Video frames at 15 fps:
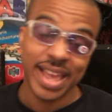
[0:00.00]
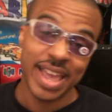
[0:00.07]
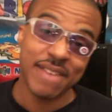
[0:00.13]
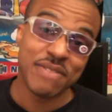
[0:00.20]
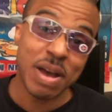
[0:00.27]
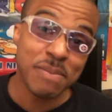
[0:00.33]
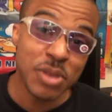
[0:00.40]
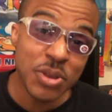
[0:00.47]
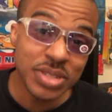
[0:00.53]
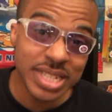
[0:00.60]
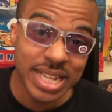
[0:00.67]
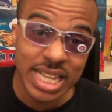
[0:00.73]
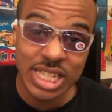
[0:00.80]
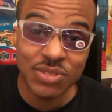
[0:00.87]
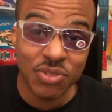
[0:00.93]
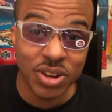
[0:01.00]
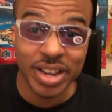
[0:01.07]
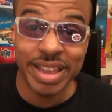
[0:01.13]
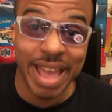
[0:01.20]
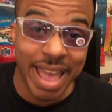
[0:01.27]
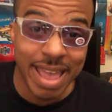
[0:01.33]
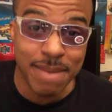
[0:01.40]
If I'm using these for
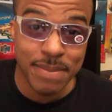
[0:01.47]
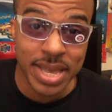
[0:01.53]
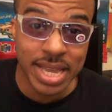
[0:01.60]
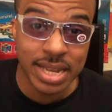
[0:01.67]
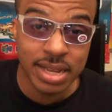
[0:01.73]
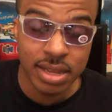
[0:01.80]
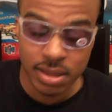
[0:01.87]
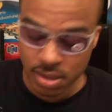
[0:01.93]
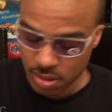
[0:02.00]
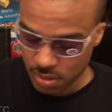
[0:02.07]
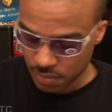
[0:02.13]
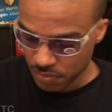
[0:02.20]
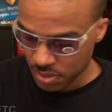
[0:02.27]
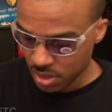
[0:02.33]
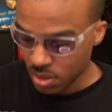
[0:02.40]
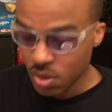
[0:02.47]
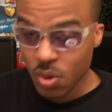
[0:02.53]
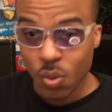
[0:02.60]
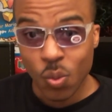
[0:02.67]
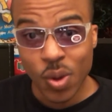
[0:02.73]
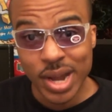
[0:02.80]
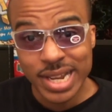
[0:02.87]
gaming,
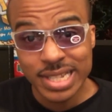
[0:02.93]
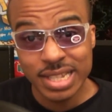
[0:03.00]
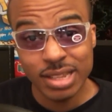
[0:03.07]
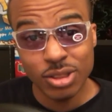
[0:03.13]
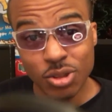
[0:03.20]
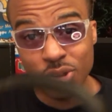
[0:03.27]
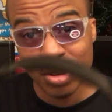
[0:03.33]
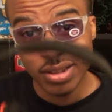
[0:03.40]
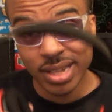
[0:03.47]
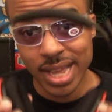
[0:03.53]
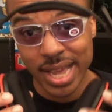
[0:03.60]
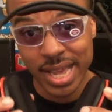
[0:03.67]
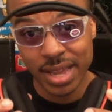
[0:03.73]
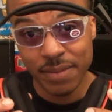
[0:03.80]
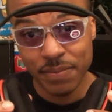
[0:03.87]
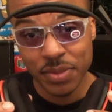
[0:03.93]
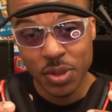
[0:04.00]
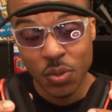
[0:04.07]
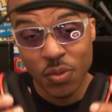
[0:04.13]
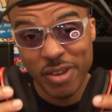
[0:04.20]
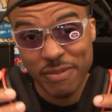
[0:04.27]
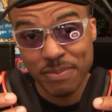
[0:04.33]
what does it look like
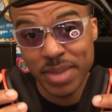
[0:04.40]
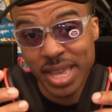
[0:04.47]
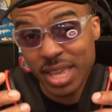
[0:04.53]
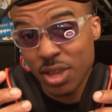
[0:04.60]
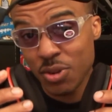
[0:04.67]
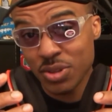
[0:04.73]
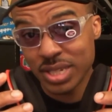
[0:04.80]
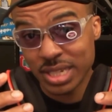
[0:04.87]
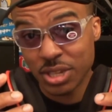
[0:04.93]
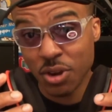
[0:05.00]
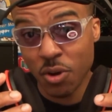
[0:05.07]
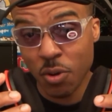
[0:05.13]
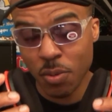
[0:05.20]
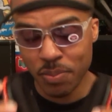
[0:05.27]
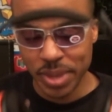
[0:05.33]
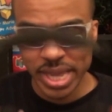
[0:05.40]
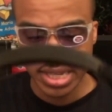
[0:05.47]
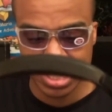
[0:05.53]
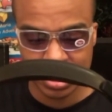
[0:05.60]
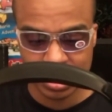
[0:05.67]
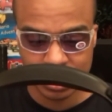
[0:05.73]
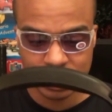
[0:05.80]
with me using Turtle
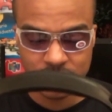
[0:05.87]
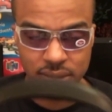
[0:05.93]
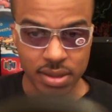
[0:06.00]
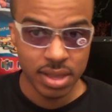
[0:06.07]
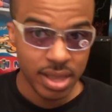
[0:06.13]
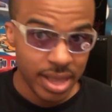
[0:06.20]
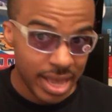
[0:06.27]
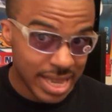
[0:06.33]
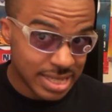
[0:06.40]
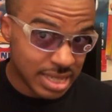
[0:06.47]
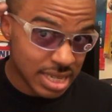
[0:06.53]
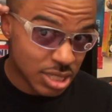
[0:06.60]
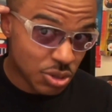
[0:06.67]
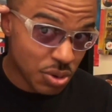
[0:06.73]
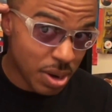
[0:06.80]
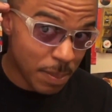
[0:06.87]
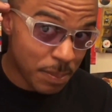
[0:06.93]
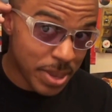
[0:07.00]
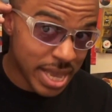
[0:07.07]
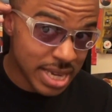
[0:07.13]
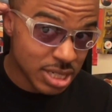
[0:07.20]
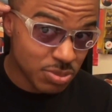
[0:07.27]
Beaches? Is this going to
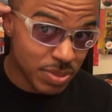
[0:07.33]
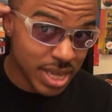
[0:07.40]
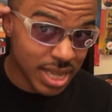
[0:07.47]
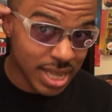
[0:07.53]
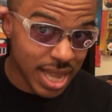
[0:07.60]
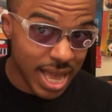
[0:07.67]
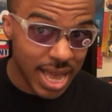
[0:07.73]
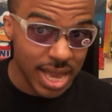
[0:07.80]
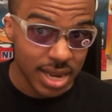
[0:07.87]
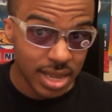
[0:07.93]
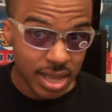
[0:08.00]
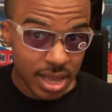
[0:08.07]
pinch me a lot?